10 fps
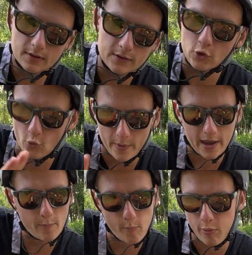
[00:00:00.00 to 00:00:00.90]
you
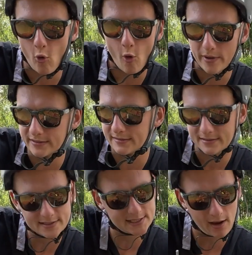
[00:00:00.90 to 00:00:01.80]
may comment
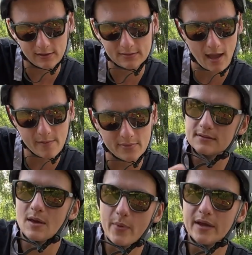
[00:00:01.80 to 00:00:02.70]
a second time.
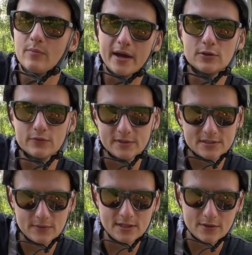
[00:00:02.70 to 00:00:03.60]
The main mind of
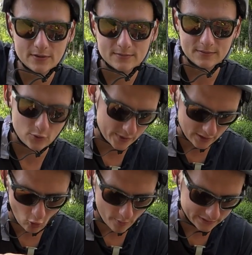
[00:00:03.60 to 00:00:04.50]
this video, you may
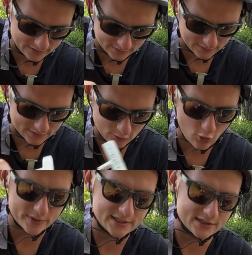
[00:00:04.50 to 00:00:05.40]
comment in the
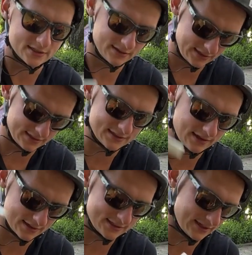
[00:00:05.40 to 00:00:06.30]
comment section, it
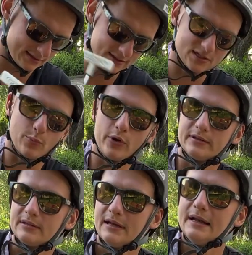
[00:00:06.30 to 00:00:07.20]
starts at this
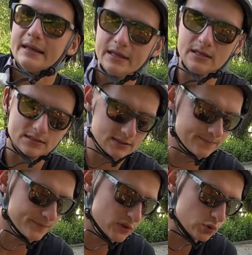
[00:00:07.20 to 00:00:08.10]
point, is
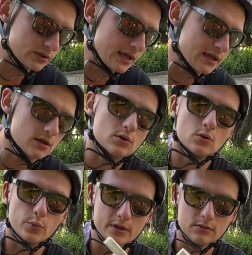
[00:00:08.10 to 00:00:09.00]
to take
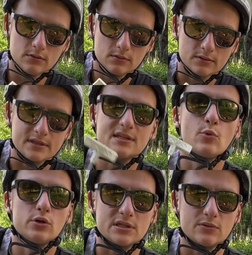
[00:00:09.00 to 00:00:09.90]
your wheel, the
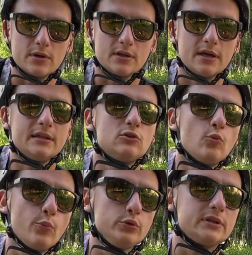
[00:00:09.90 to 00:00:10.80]
smallest one, and to
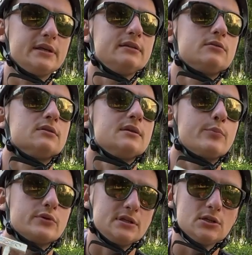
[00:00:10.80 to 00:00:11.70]
put into the
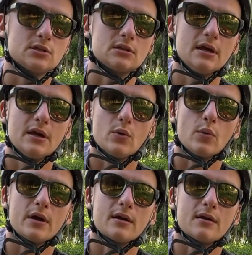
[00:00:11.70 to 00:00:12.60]
position
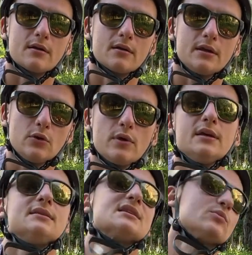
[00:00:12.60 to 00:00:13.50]
where you
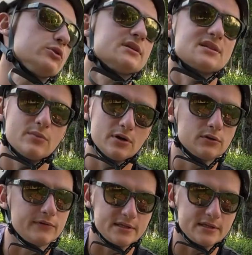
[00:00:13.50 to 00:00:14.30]
get the smallest amount of